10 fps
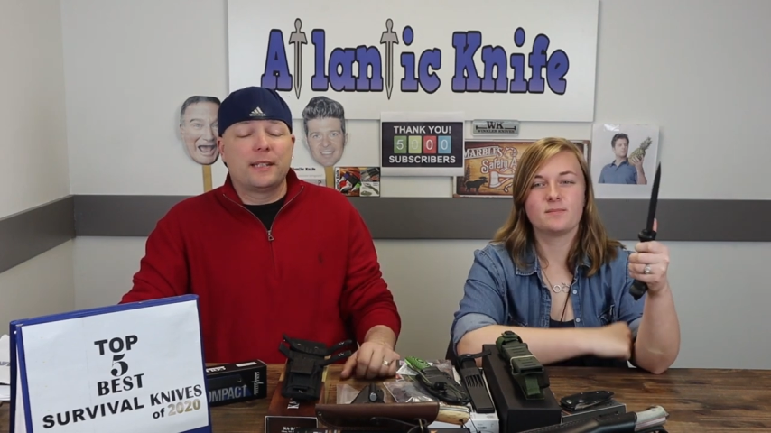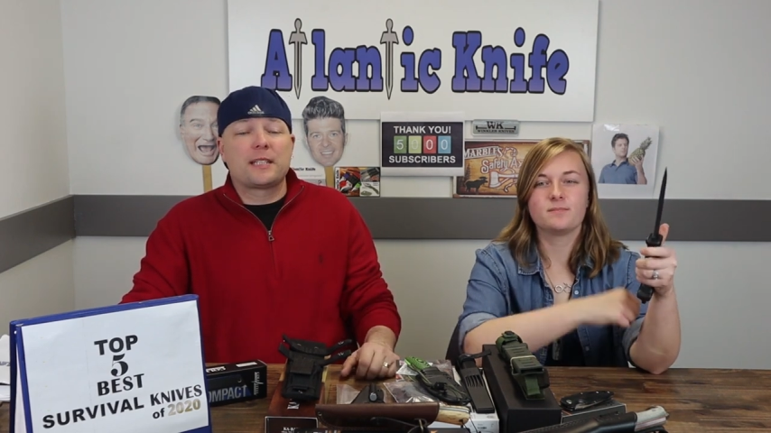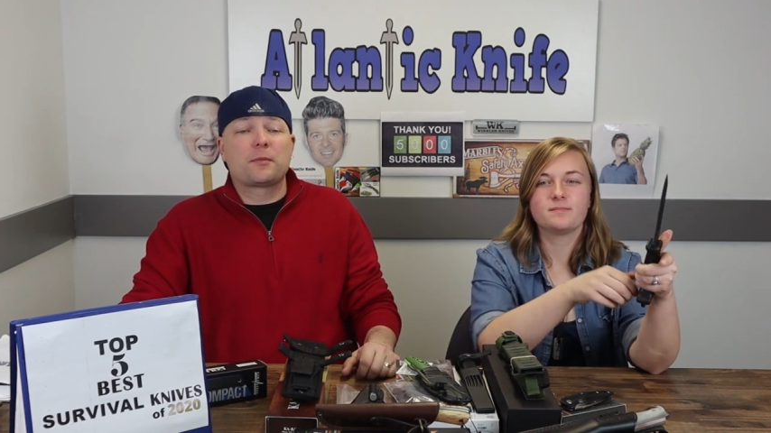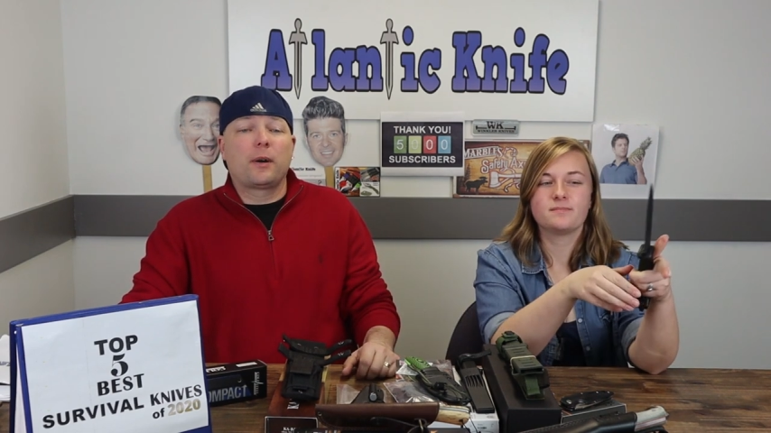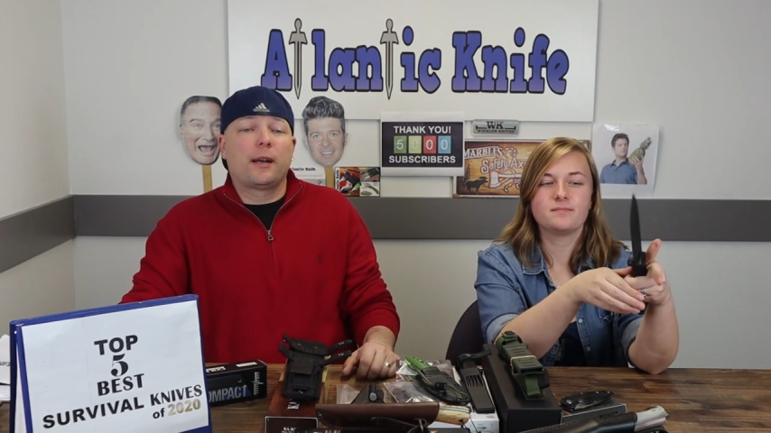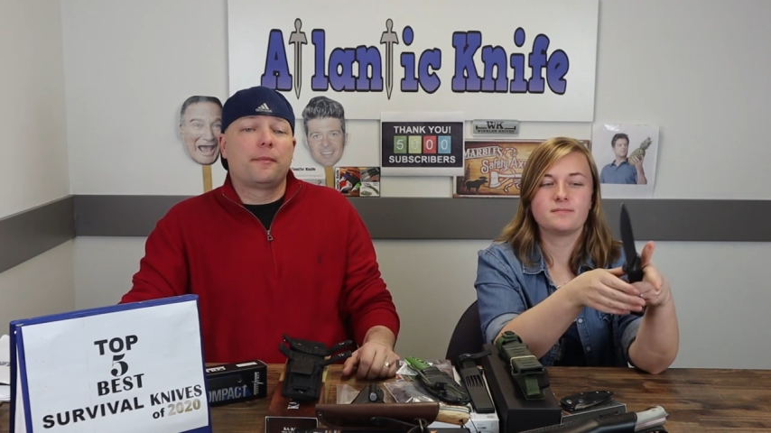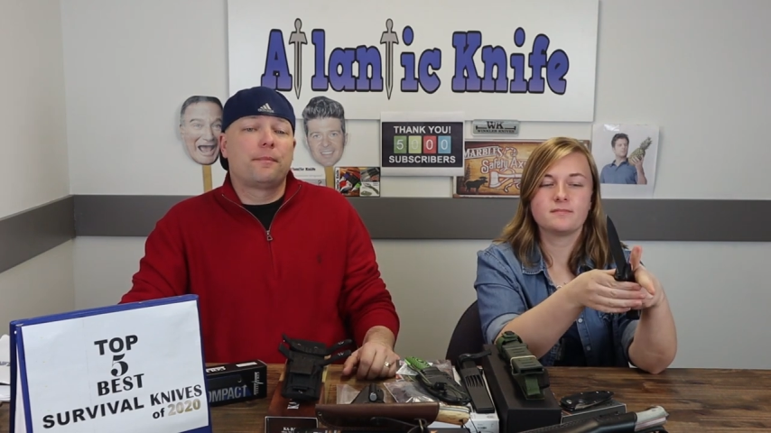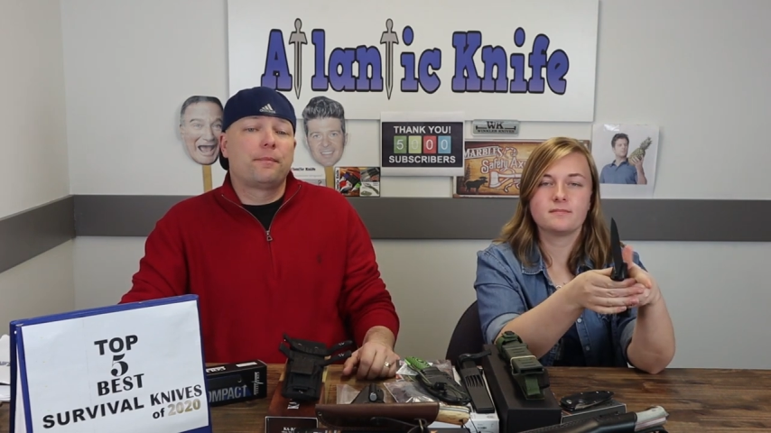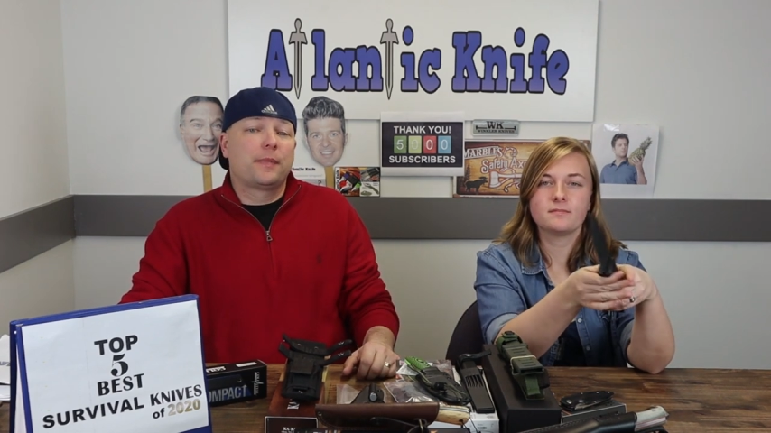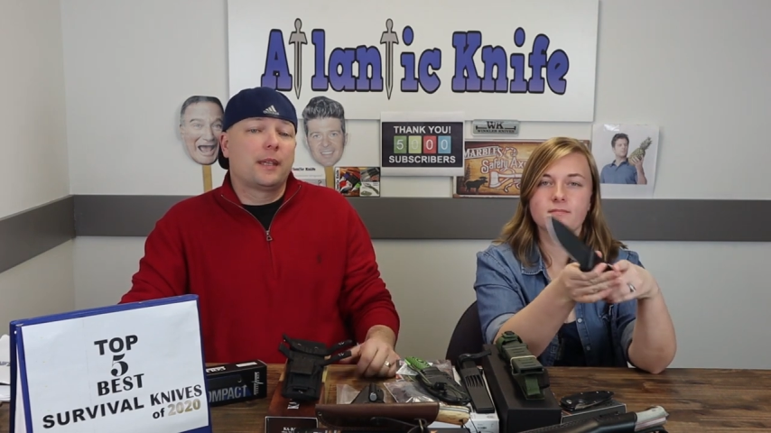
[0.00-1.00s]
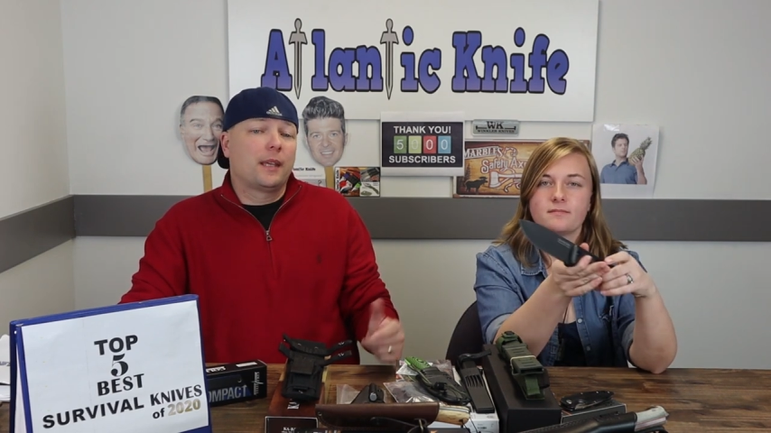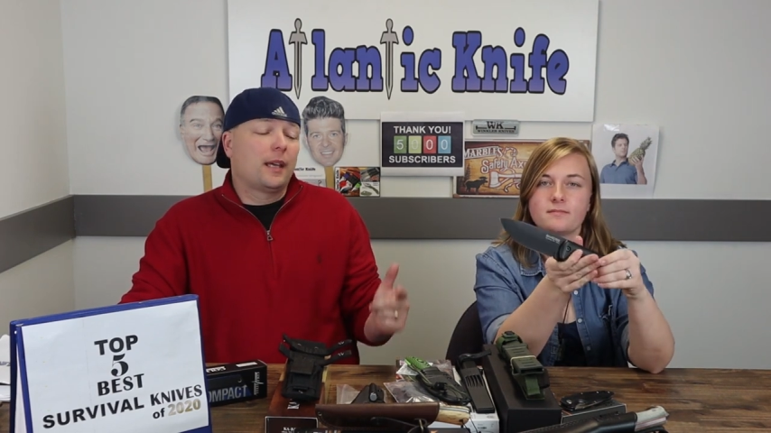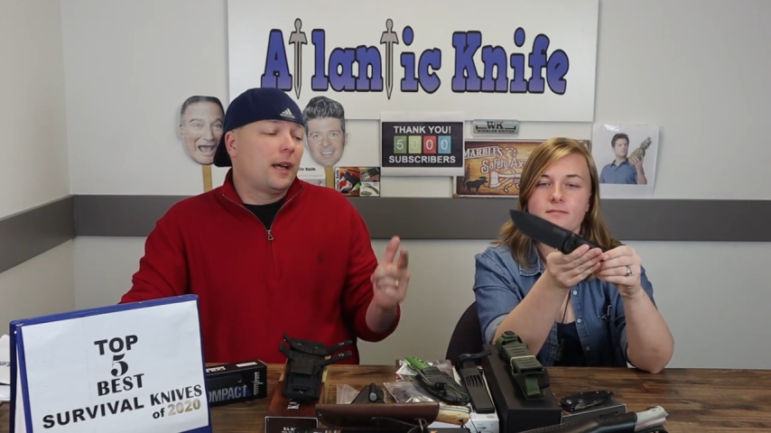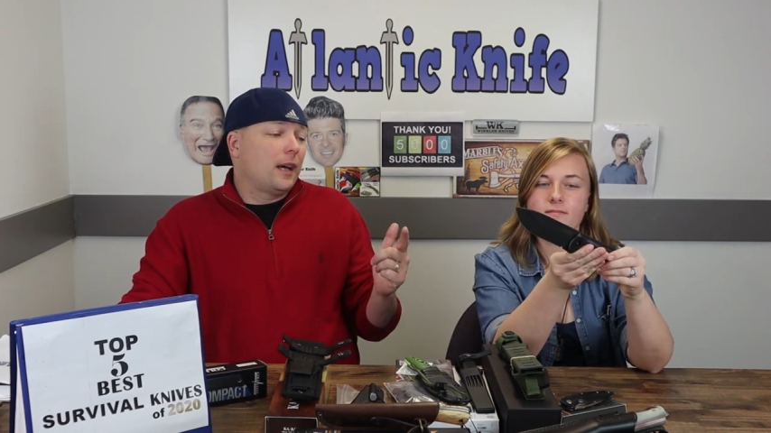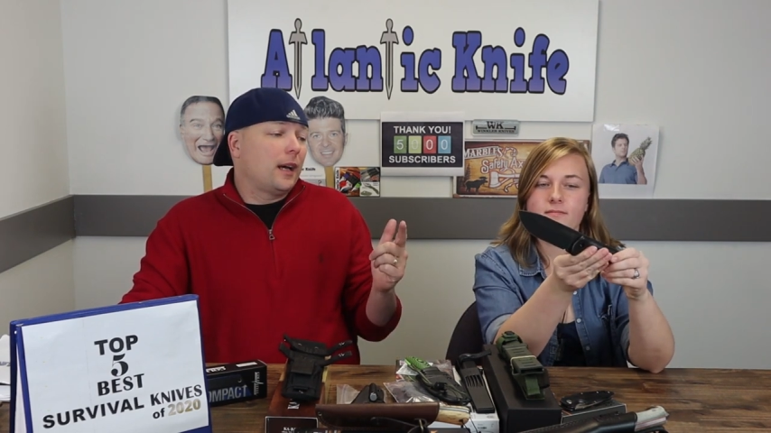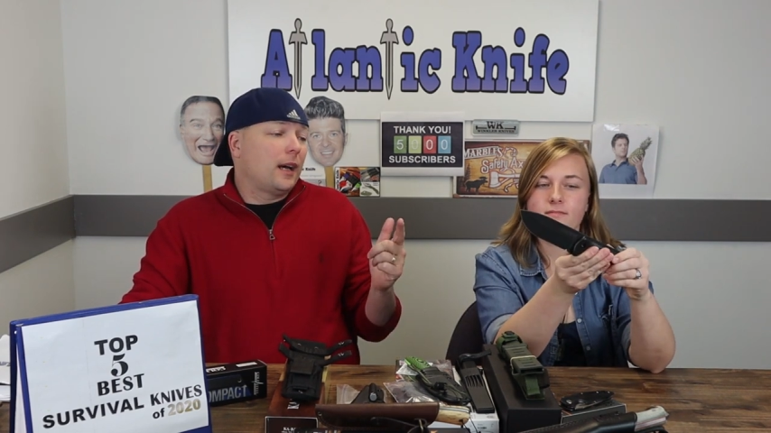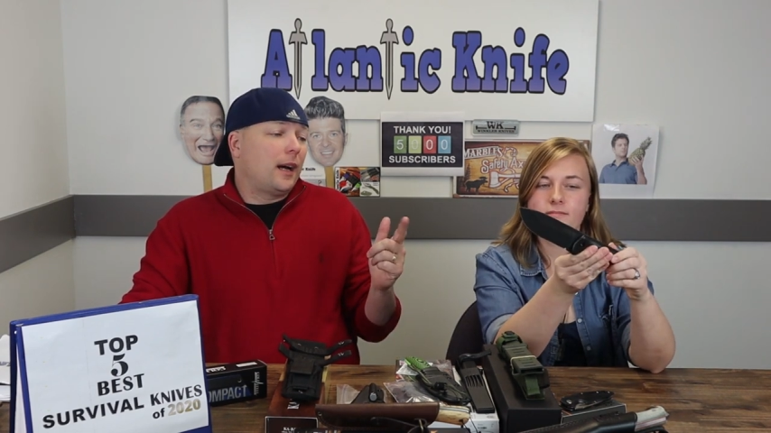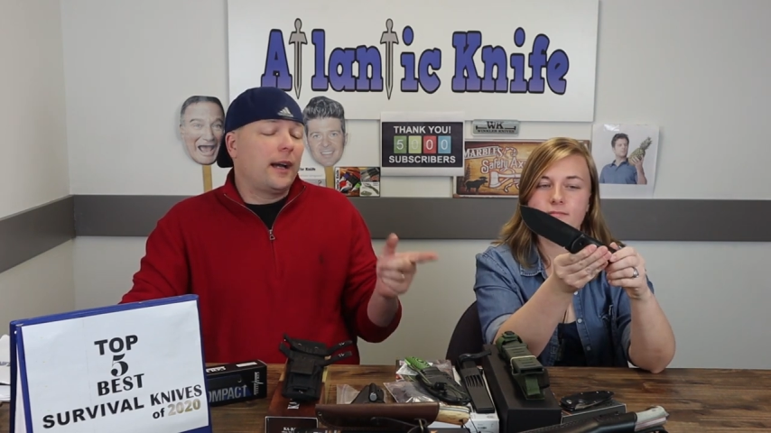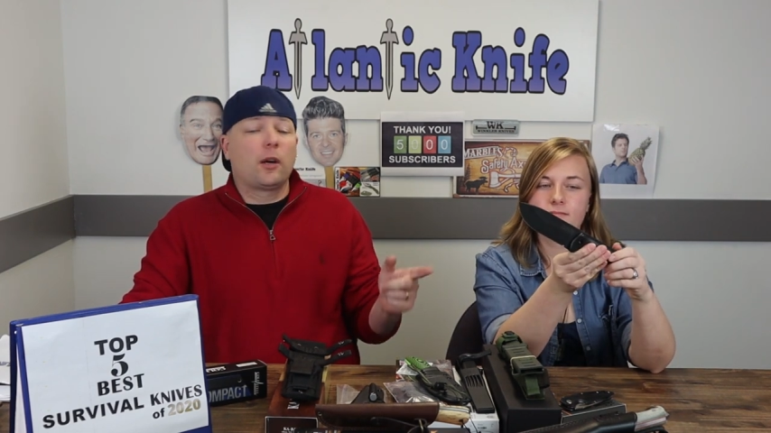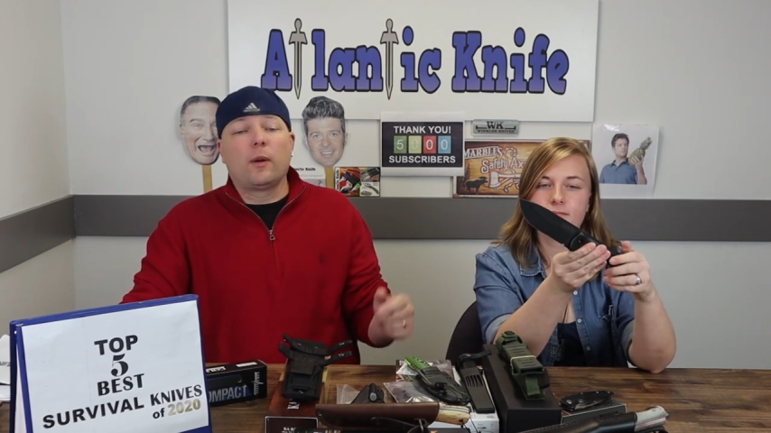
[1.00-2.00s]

Speaker 1: This is why. High